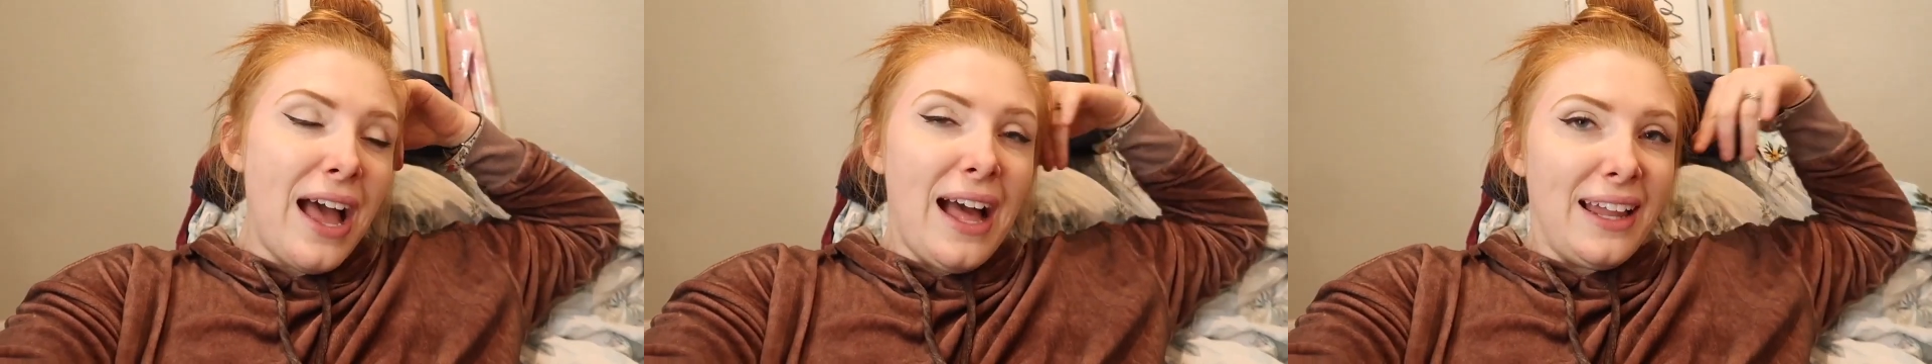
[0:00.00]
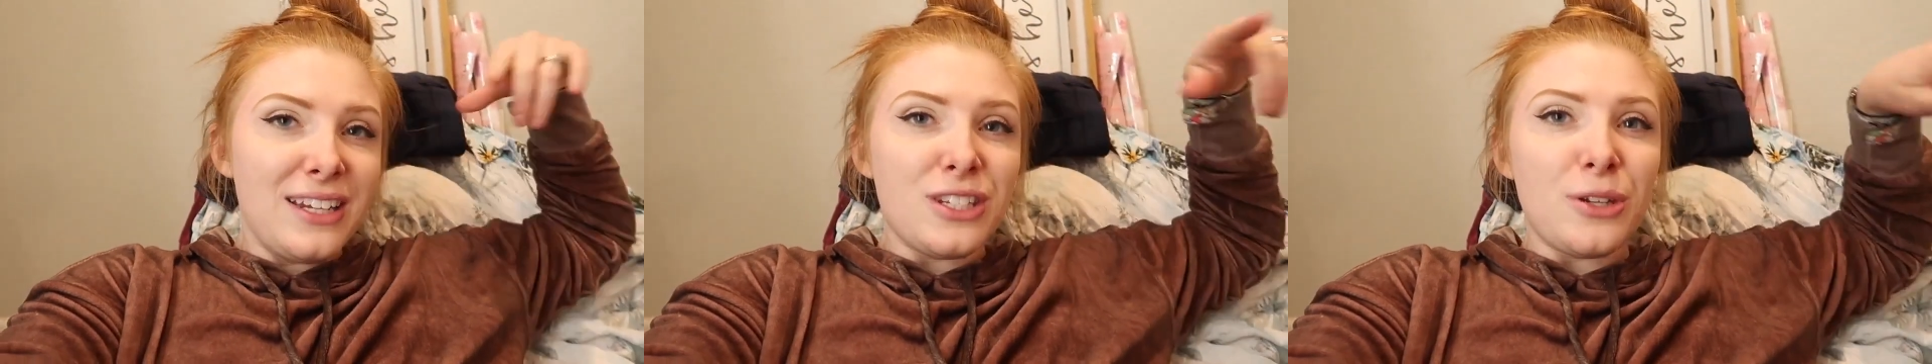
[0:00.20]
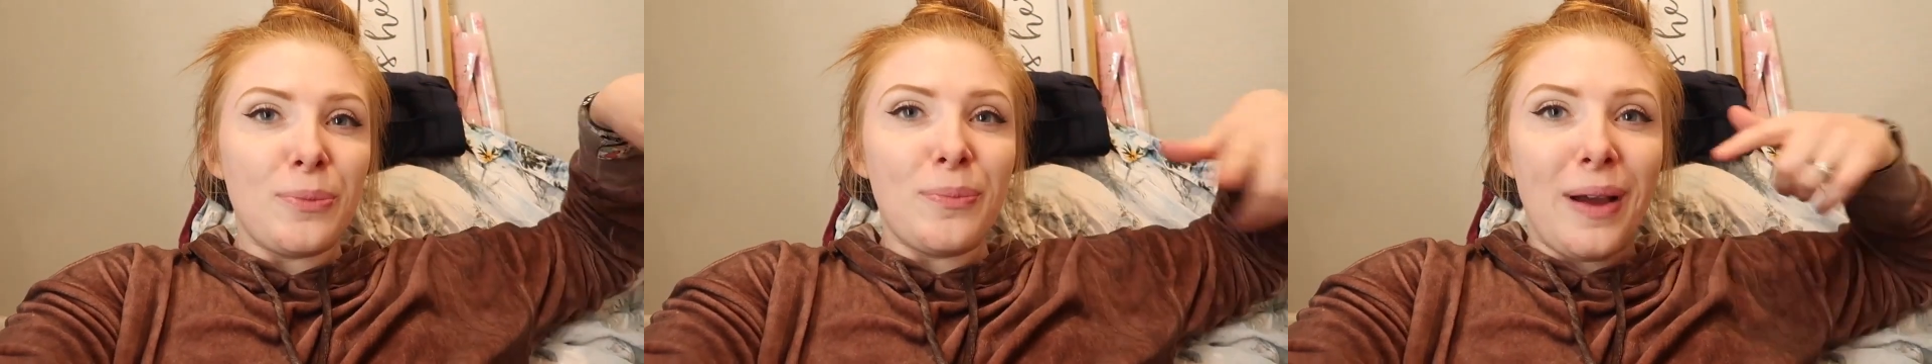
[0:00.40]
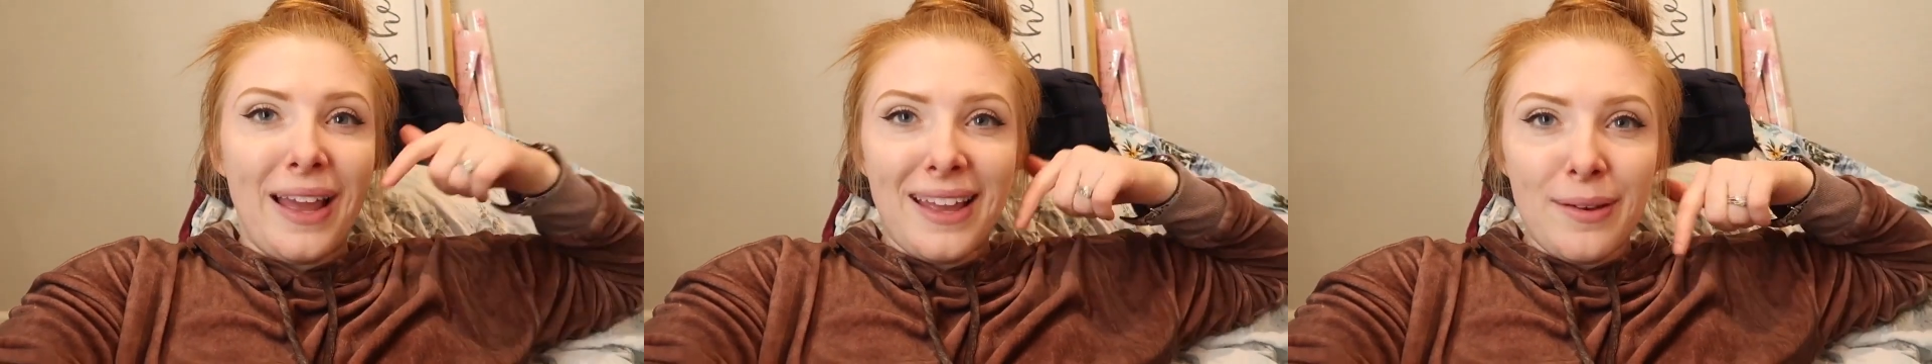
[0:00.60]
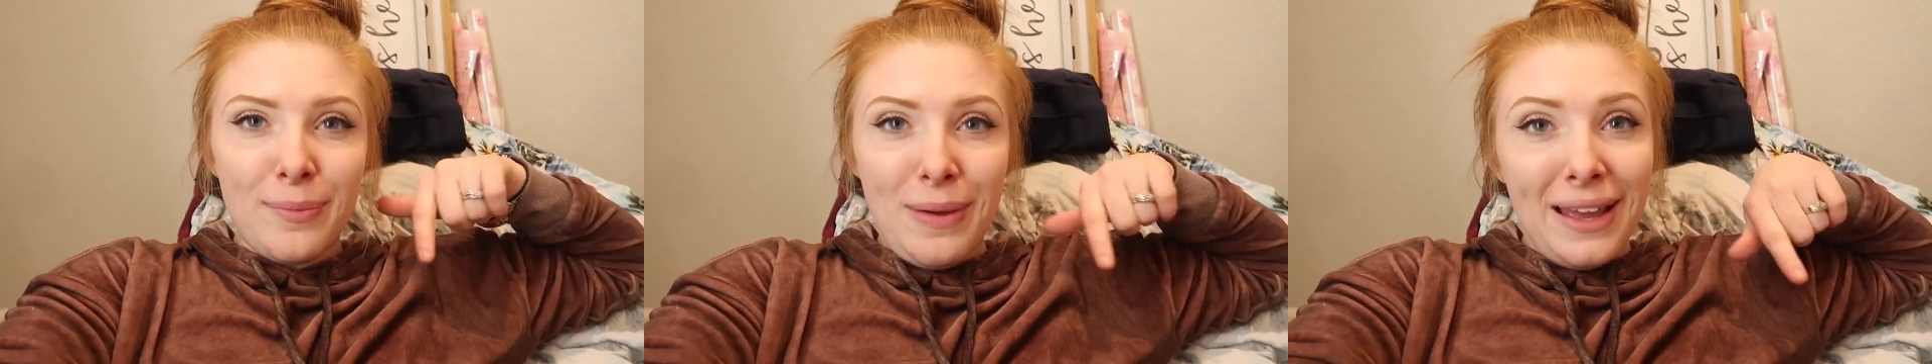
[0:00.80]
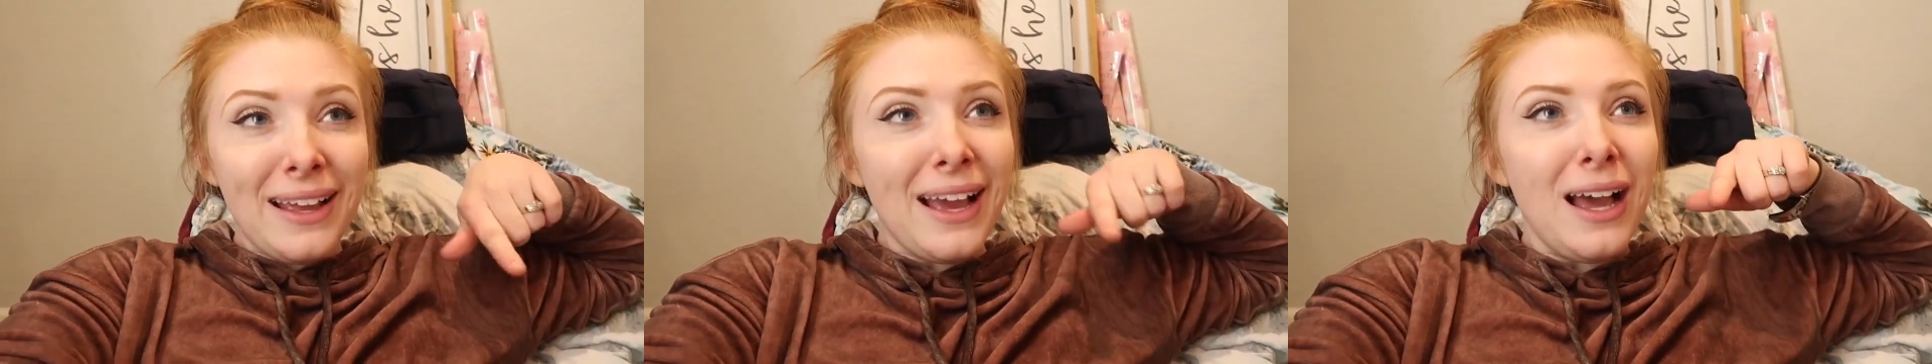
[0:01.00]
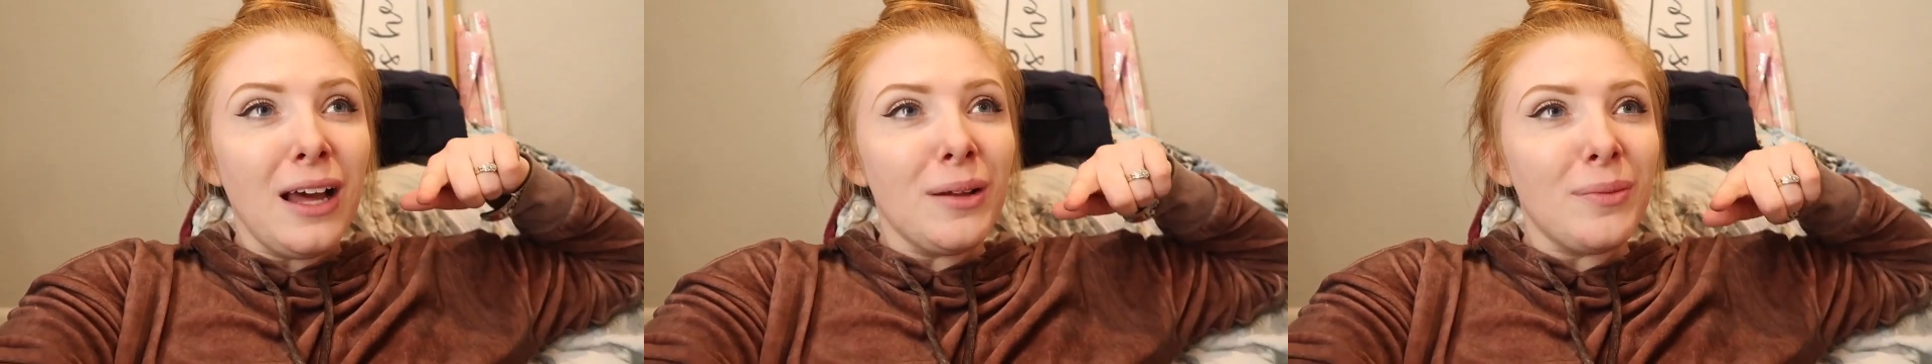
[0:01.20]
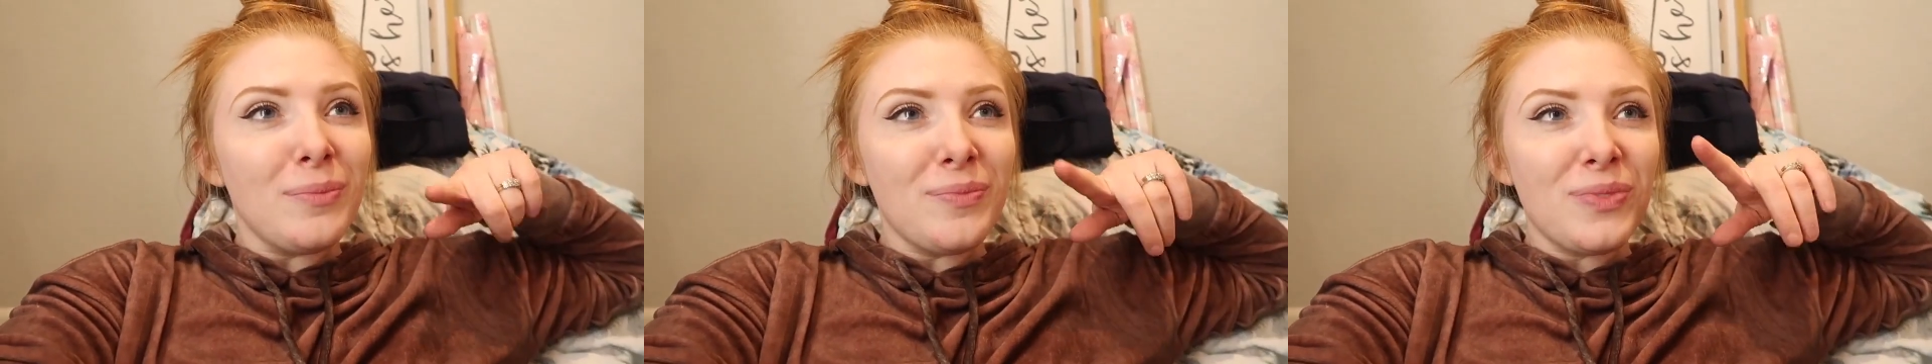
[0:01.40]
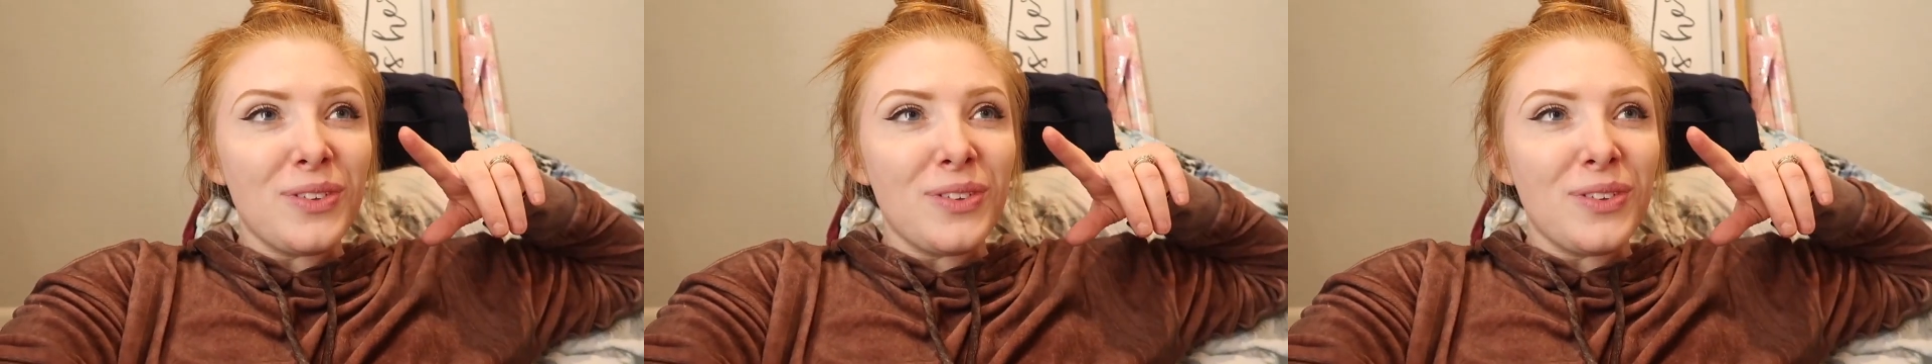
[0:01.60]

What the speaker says: Addie do my makeup